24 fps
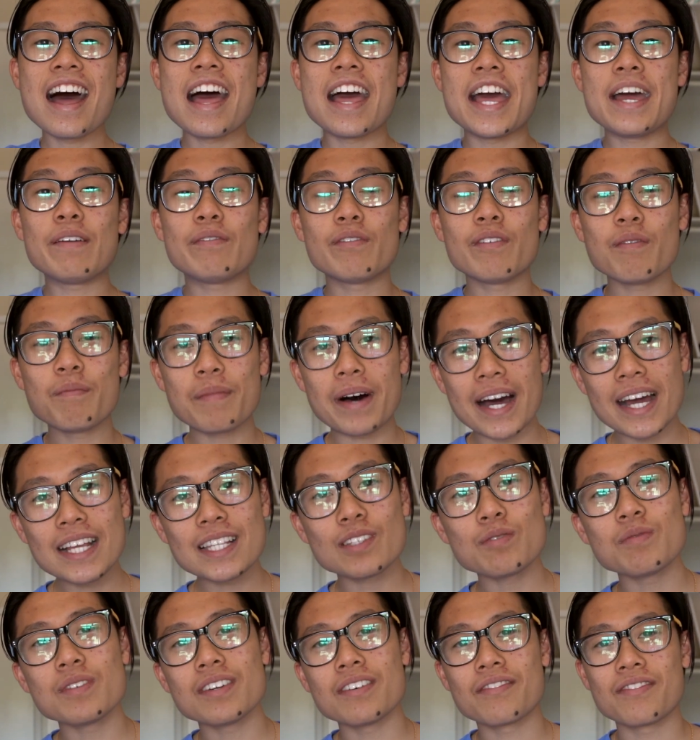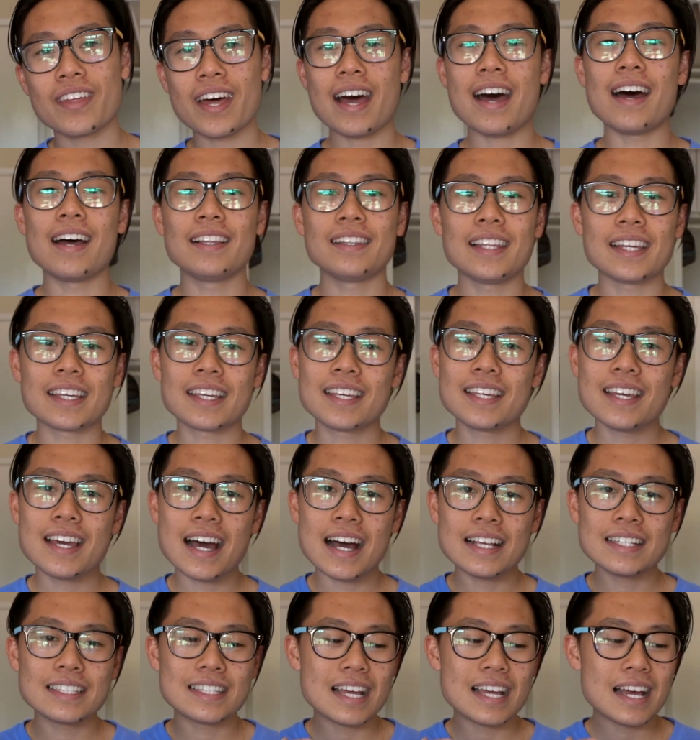It reminds me of that. Like he
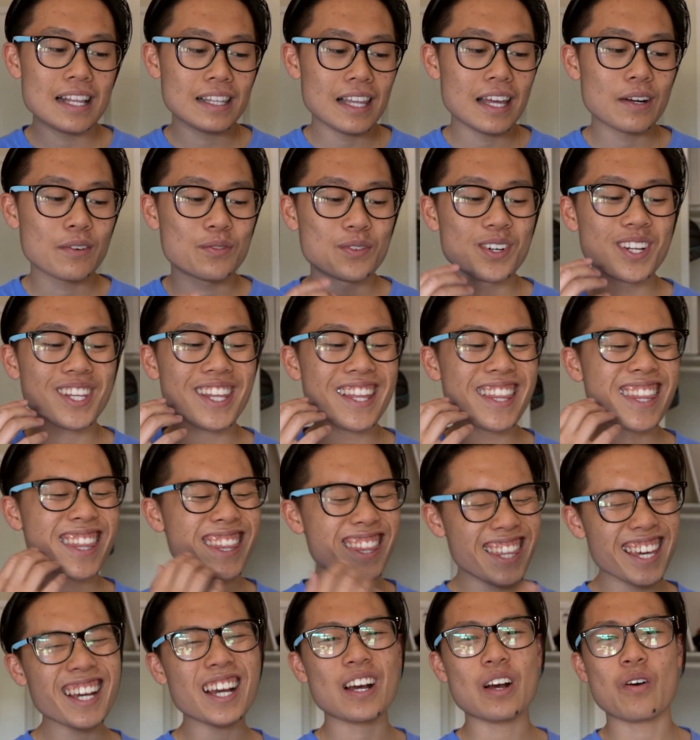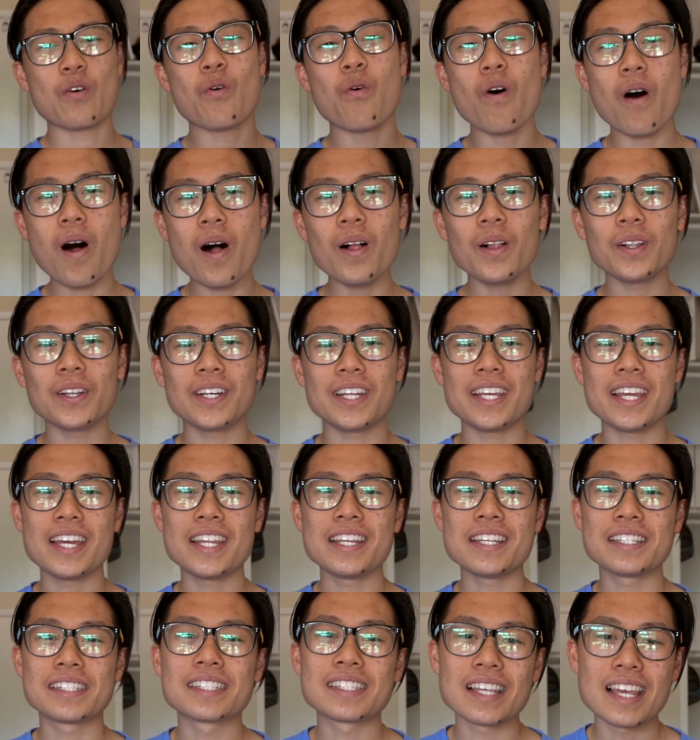has that like really thick quality in
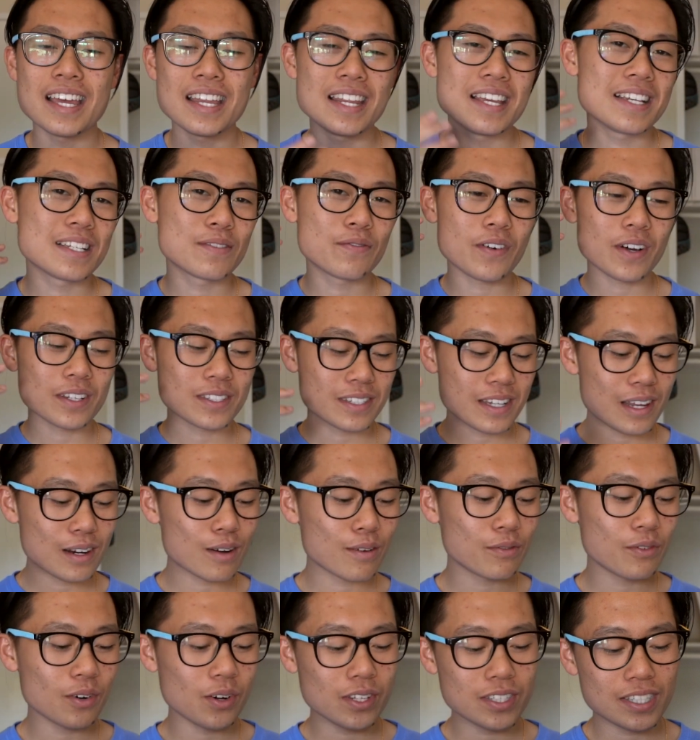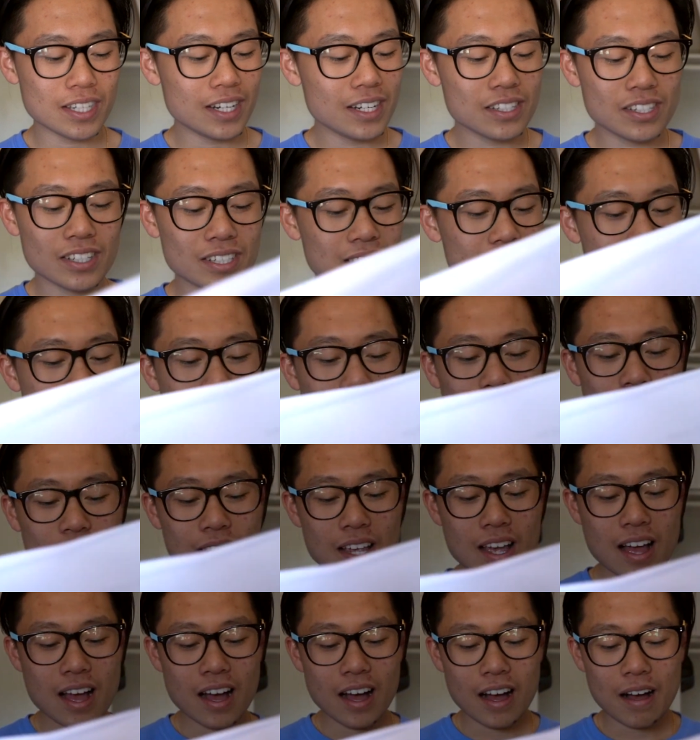his falsetto voice, and it just sounds
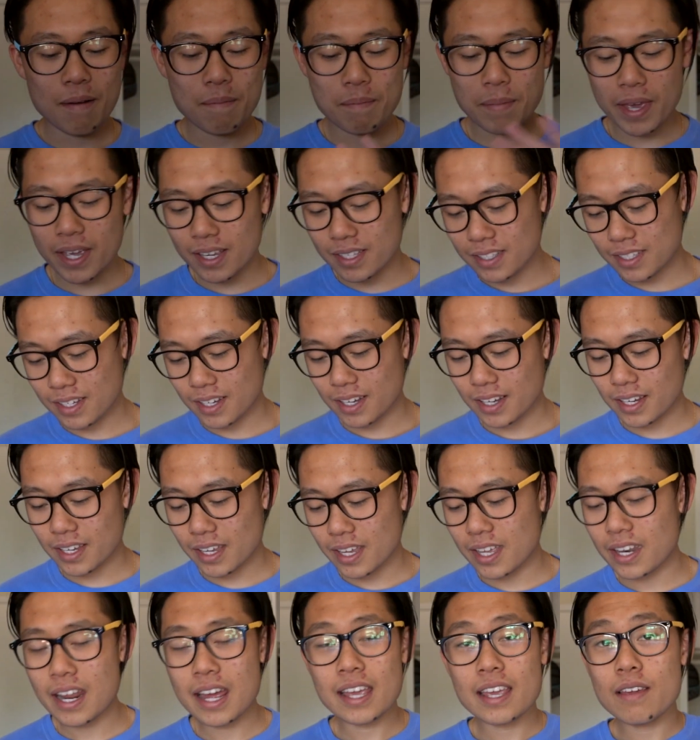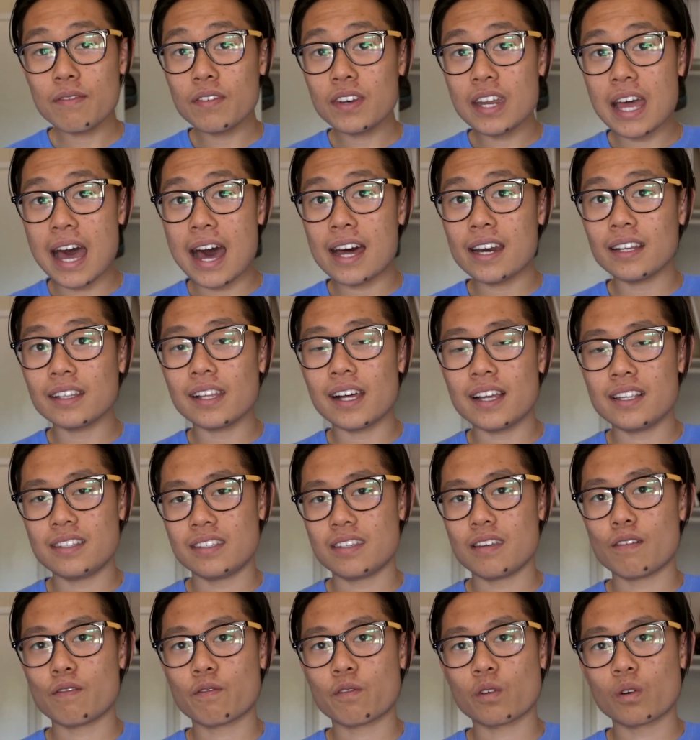amazing. And I even analyzed
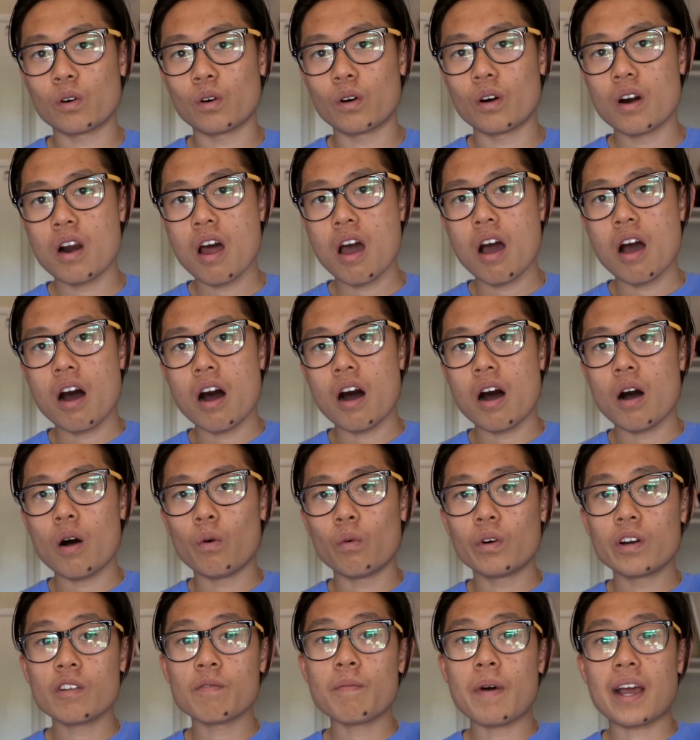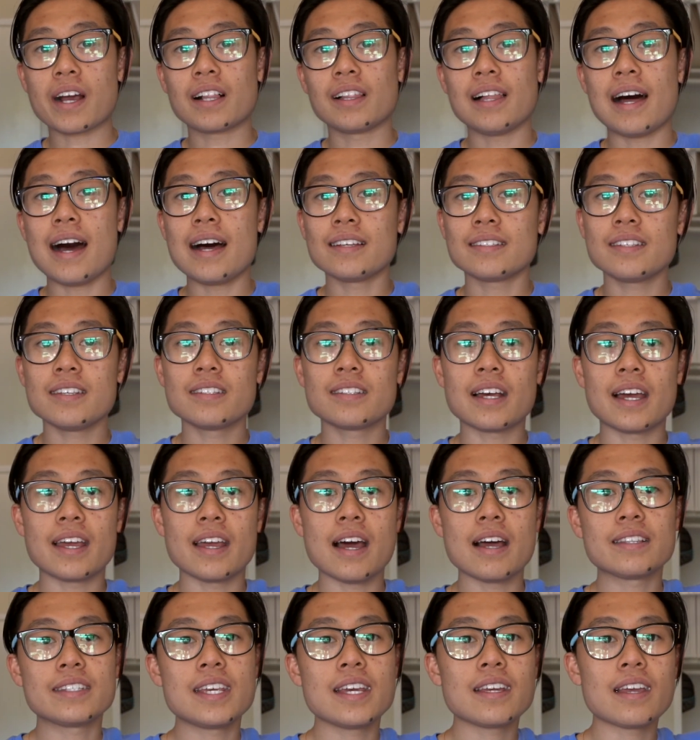it for one of my classes
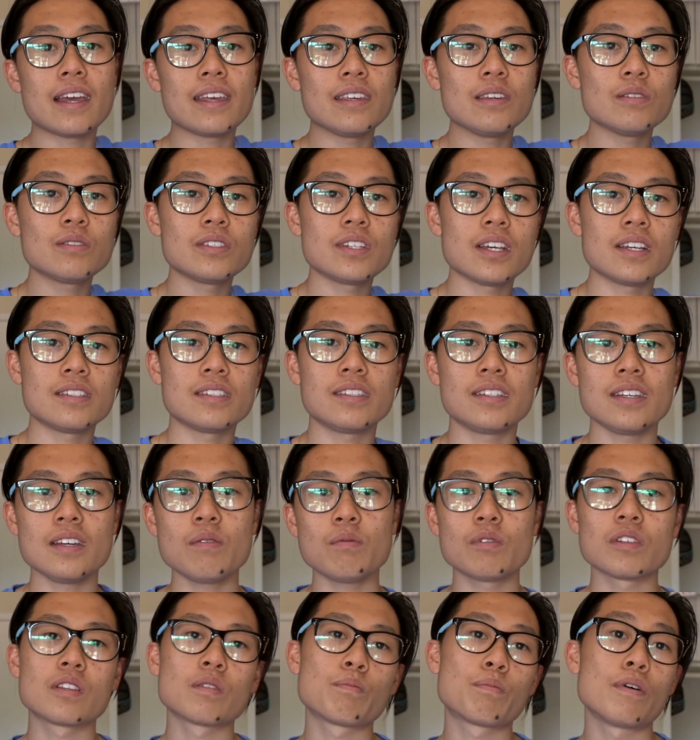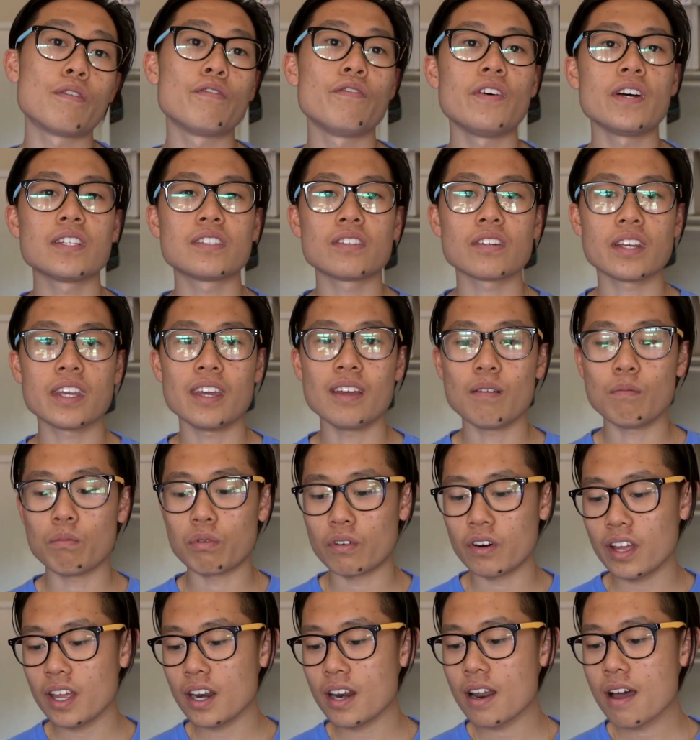I take at UCSD with Professor King
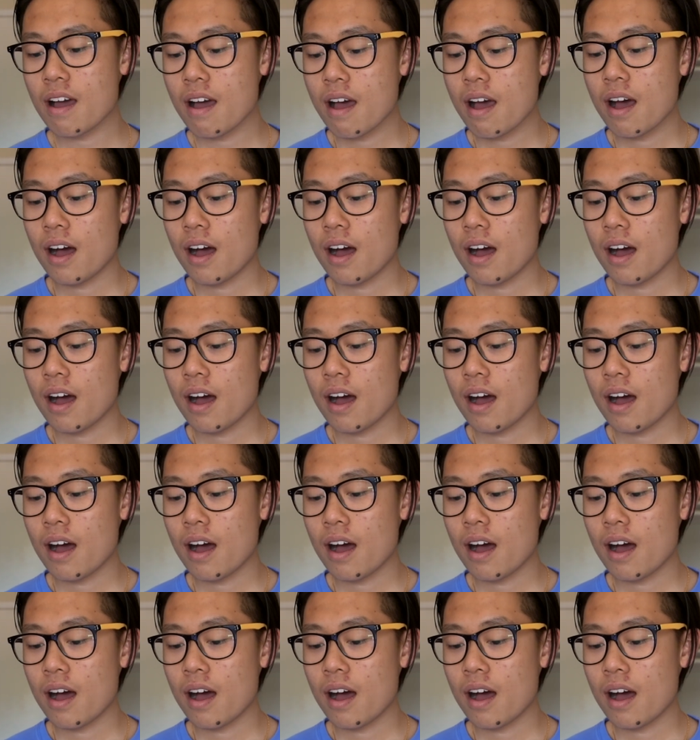Britt.